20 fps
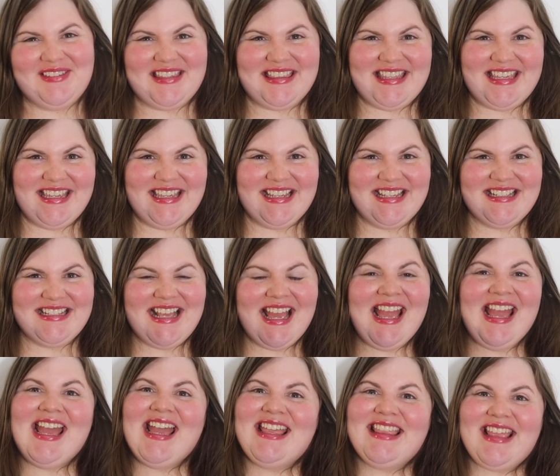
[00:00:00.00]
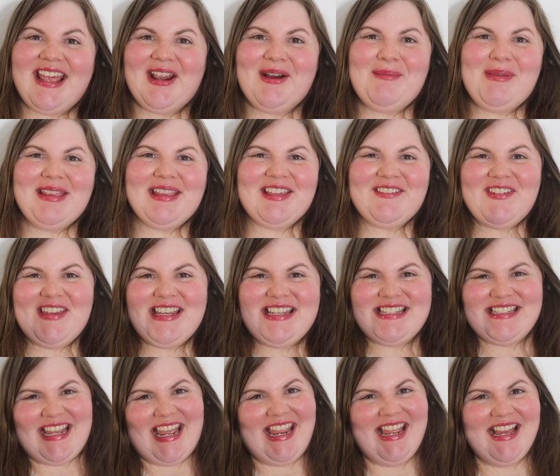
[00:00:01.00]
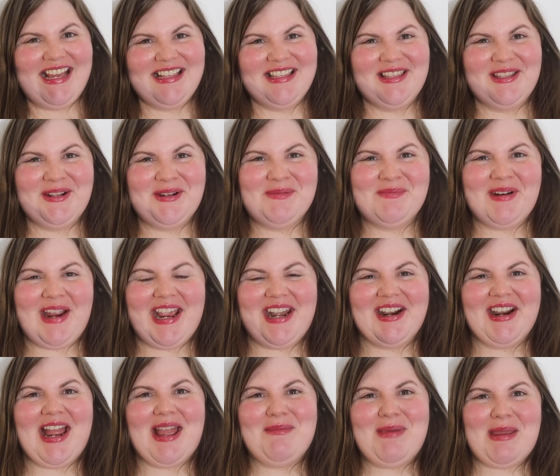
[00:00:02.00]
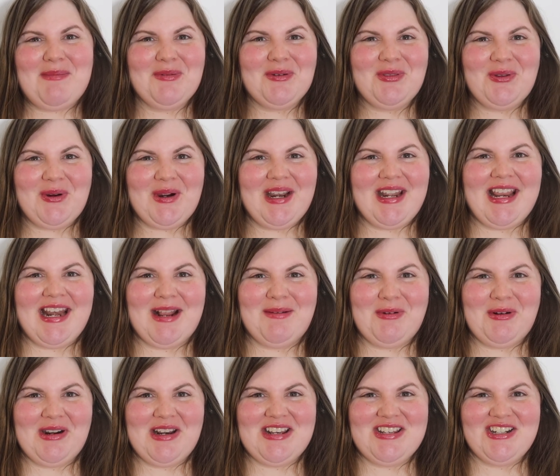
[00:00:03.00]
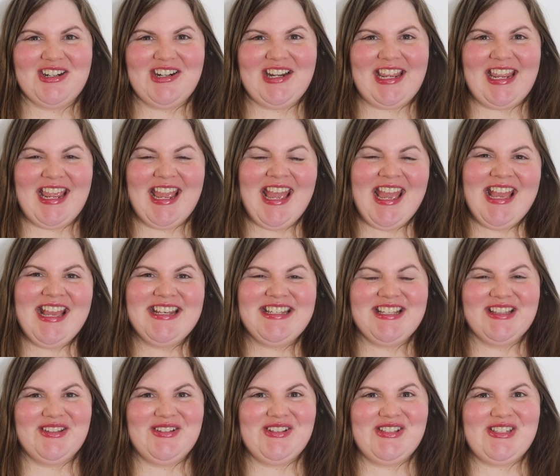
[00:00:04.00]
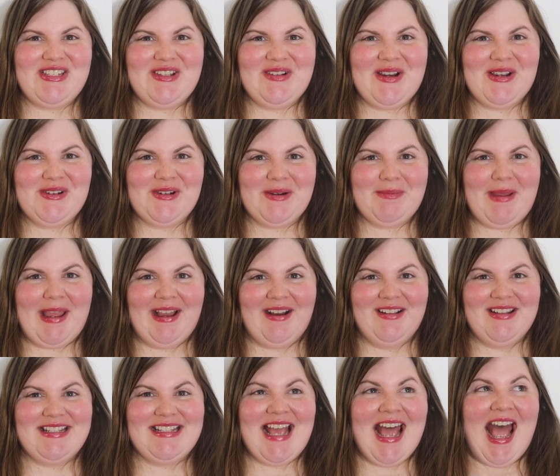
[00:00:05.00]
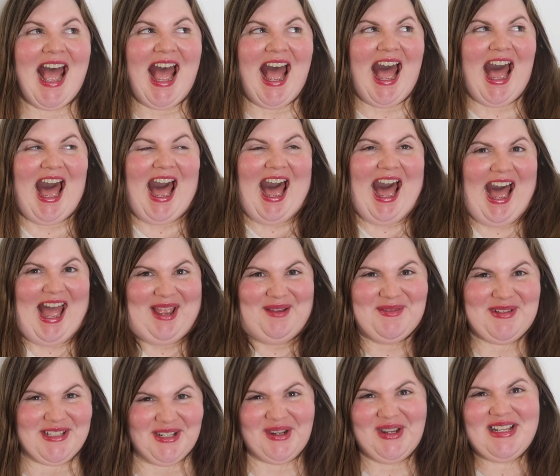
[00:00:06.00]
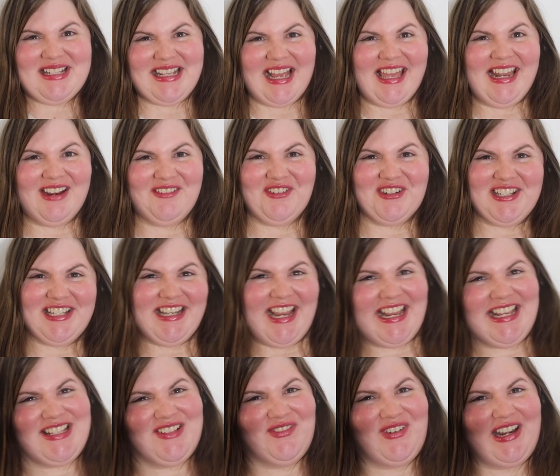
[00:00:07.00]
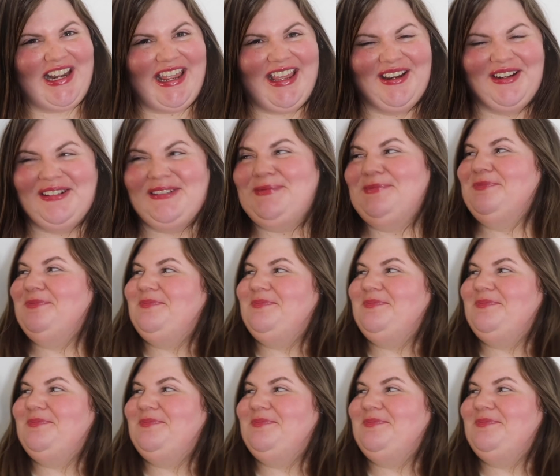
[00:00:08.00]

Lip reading: of the things that help me live each day a little brighter. I'm April Lauren and I'm on a journey to lose 200 pounds. I am so excited for today's video.